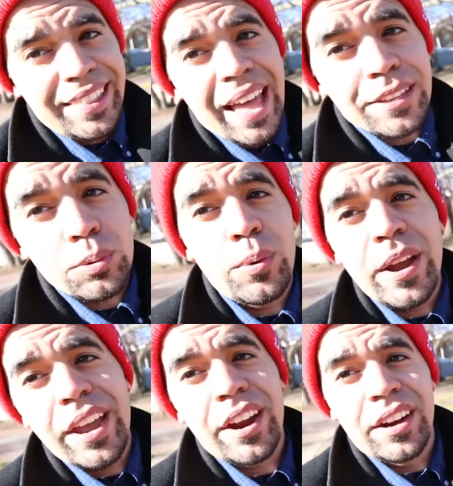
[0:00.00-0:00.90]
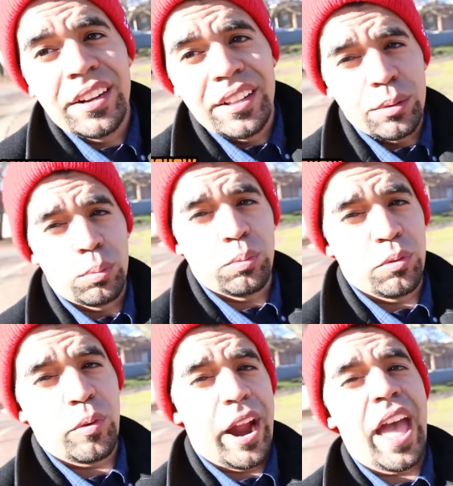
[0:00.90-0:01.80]
that's where
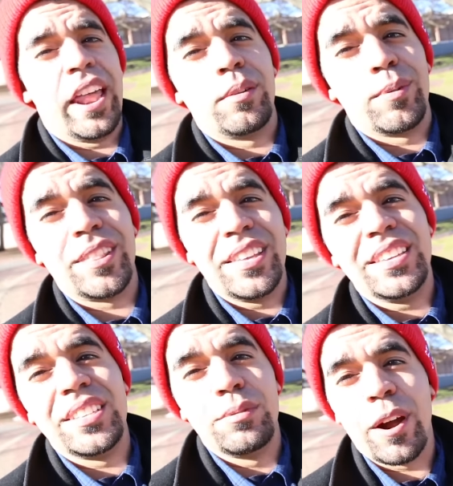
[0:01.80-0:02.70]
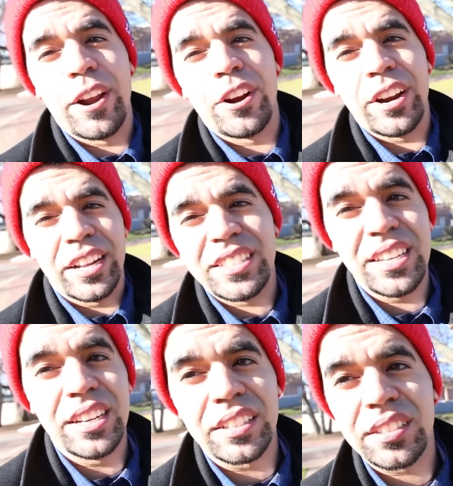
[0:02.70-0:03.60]
we're headed with Yeezy Runner and
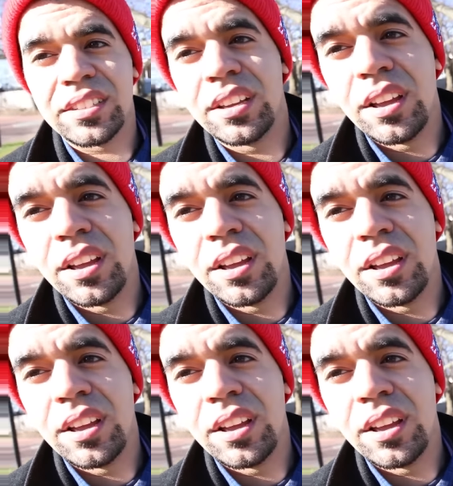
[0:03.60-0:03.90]
Adidas.